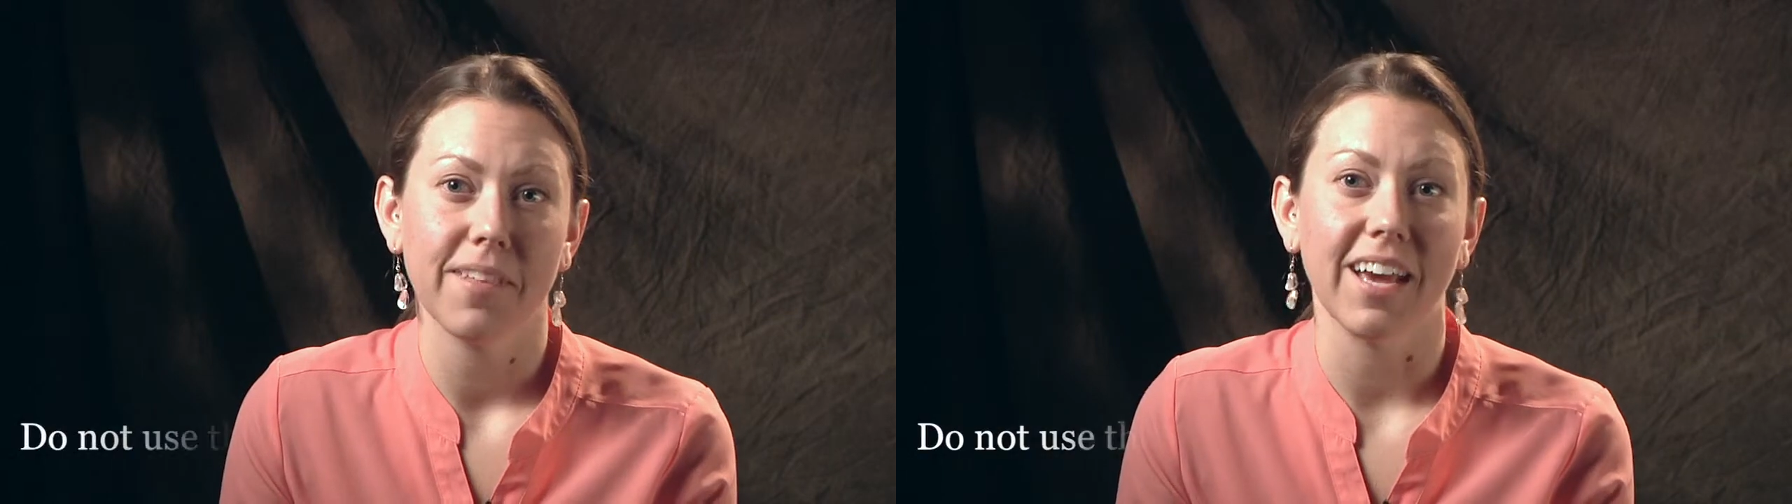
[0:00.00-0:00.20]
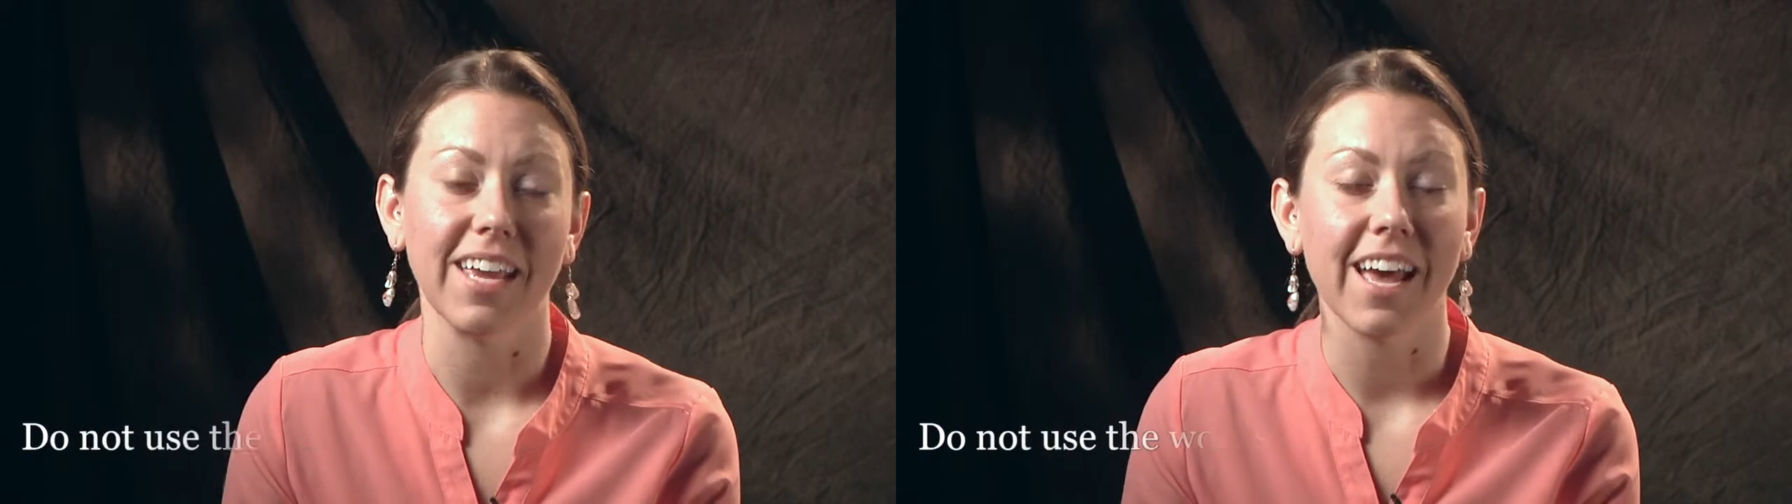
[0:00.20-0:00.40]

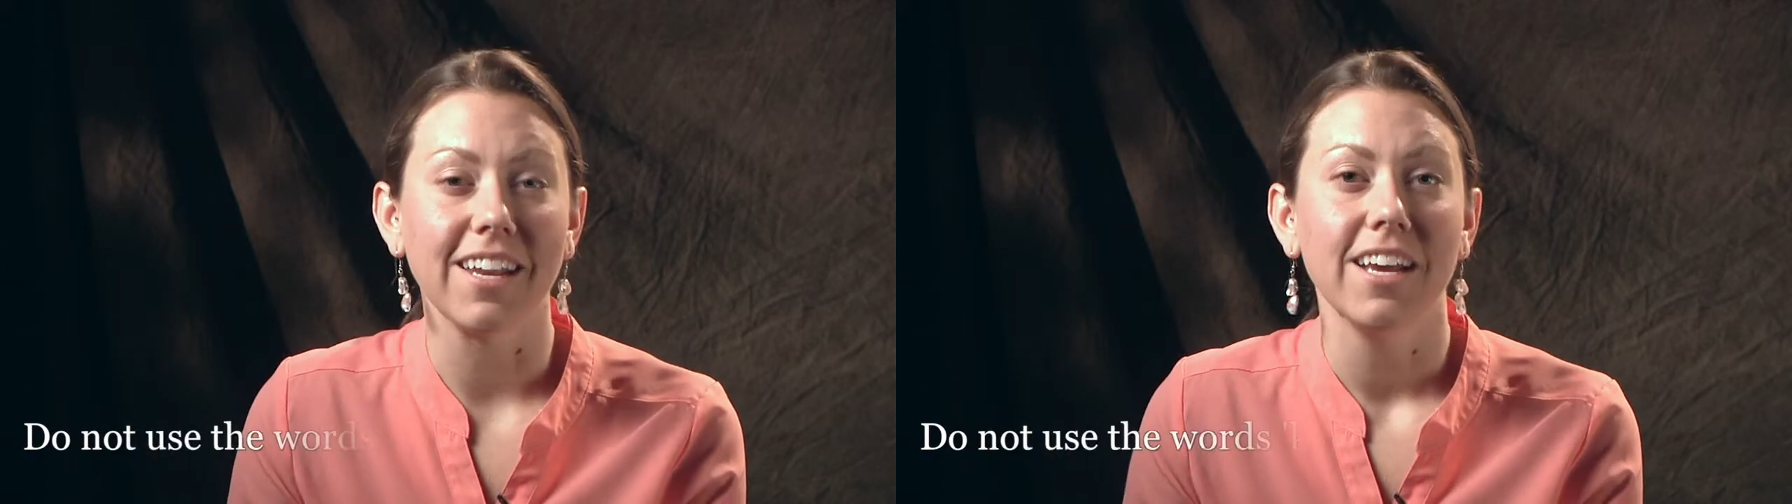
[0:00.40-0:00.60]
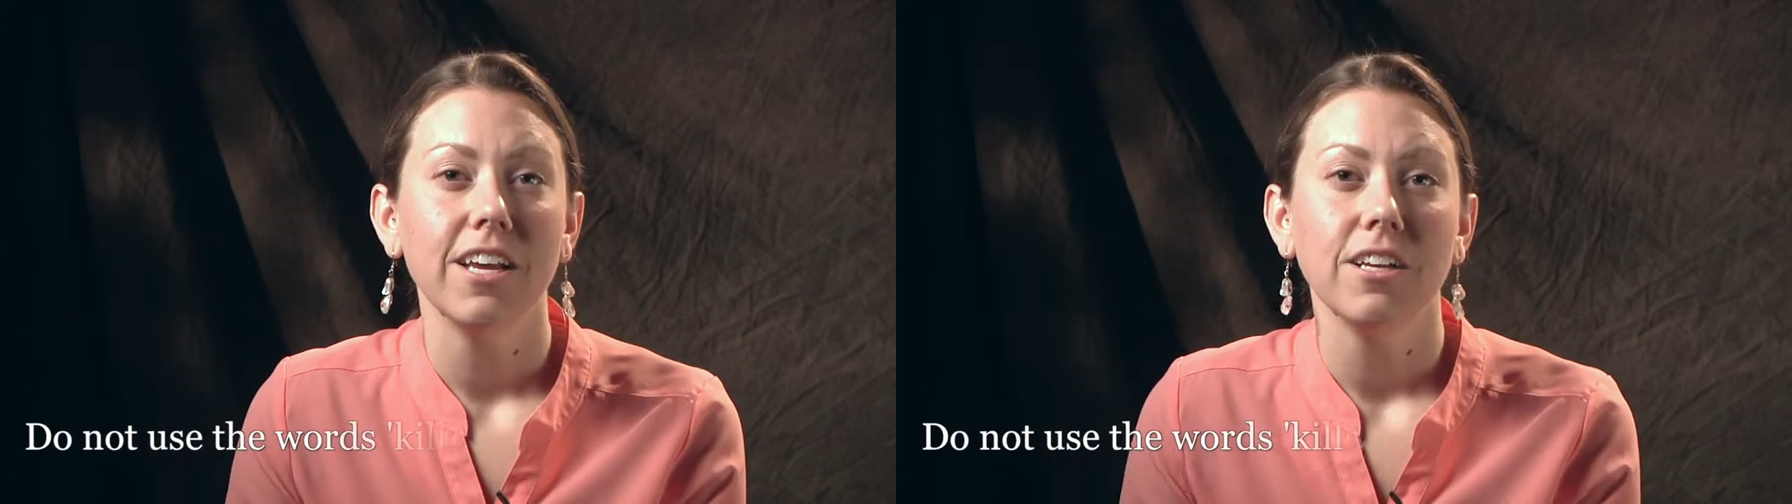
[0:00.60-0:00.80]

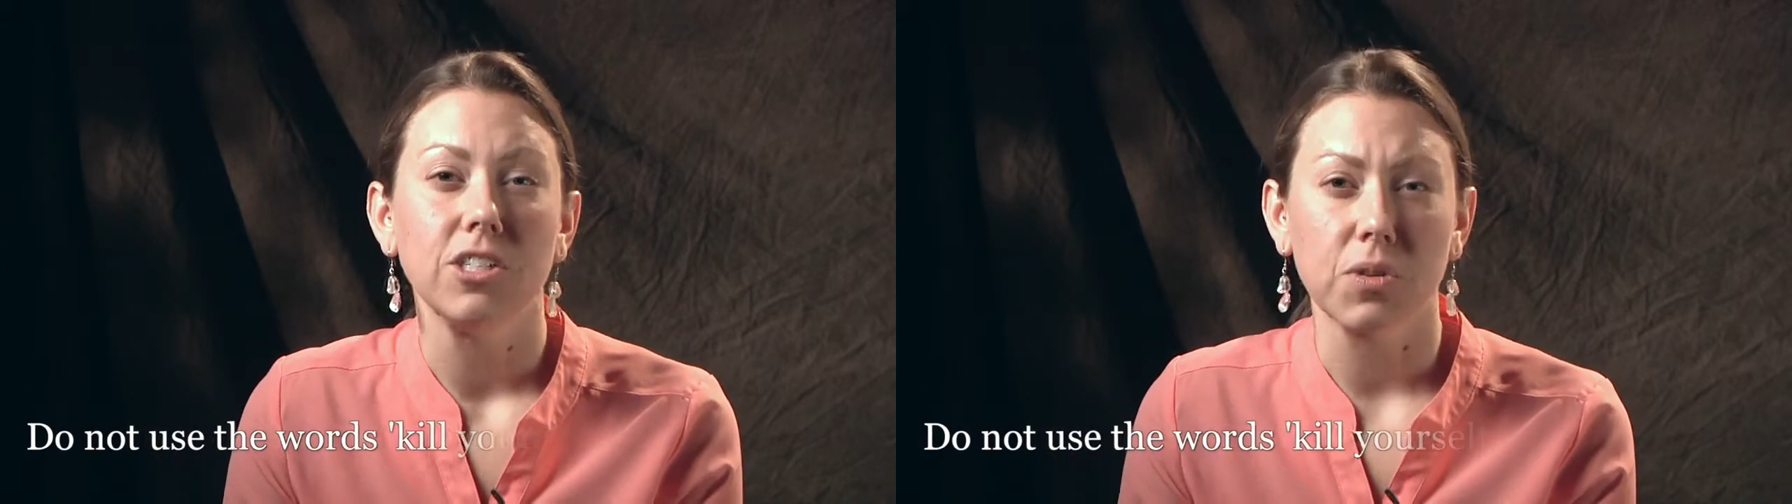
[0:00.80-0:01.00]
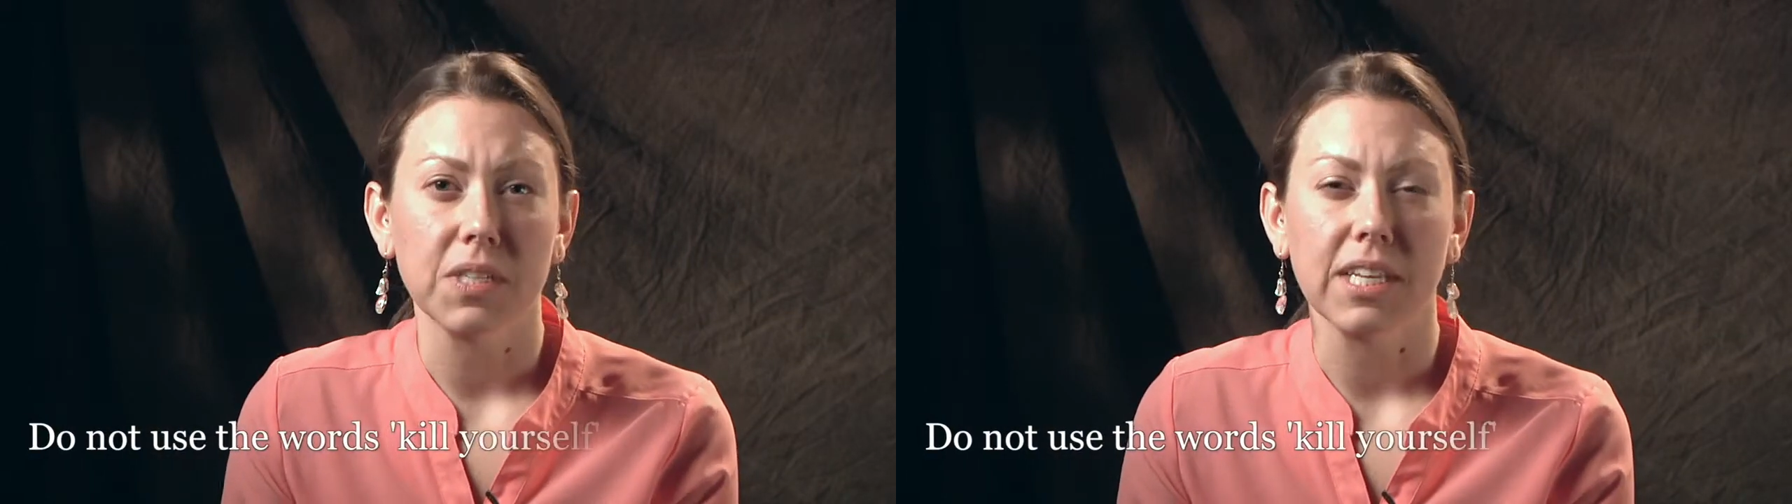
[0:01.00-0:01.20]
Again,
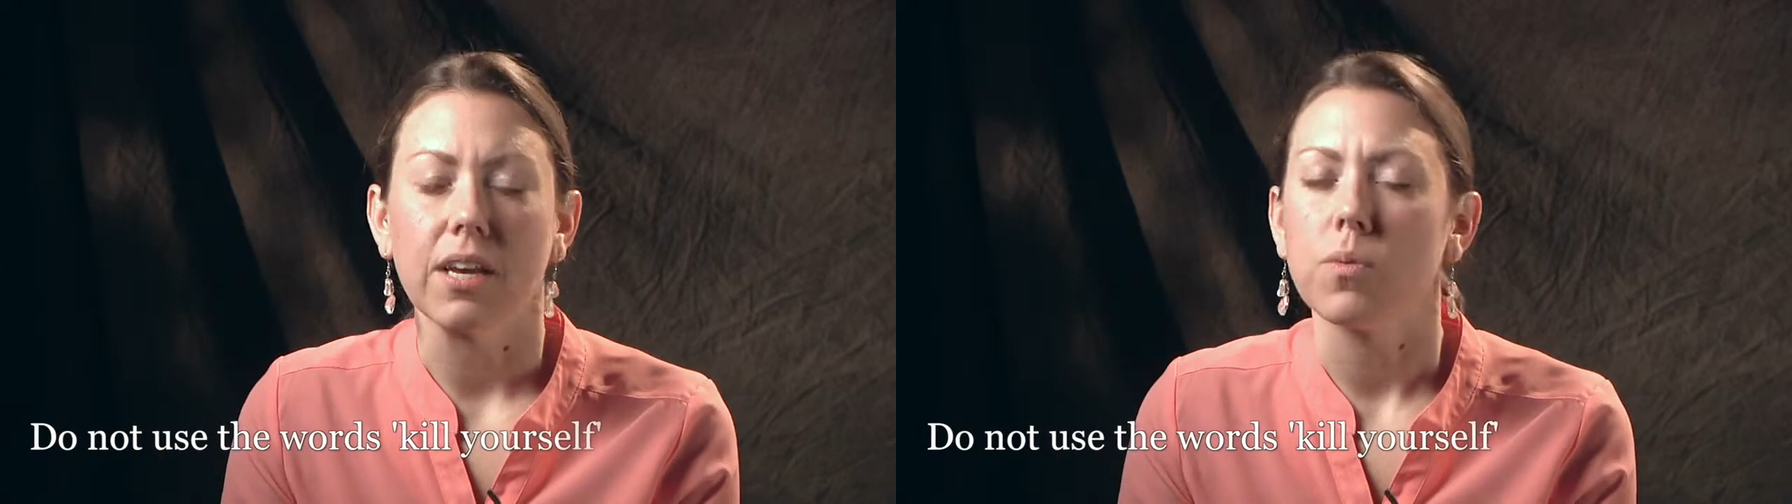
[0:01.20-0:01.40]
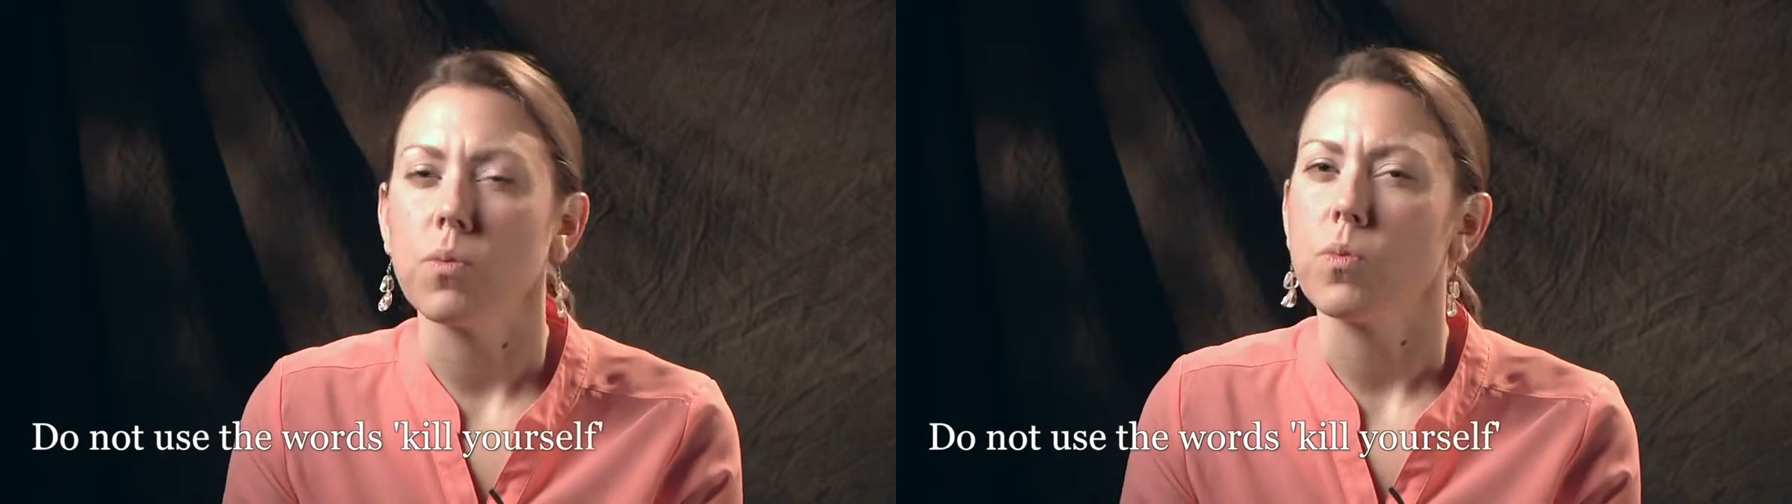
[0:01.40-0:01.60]
don't say,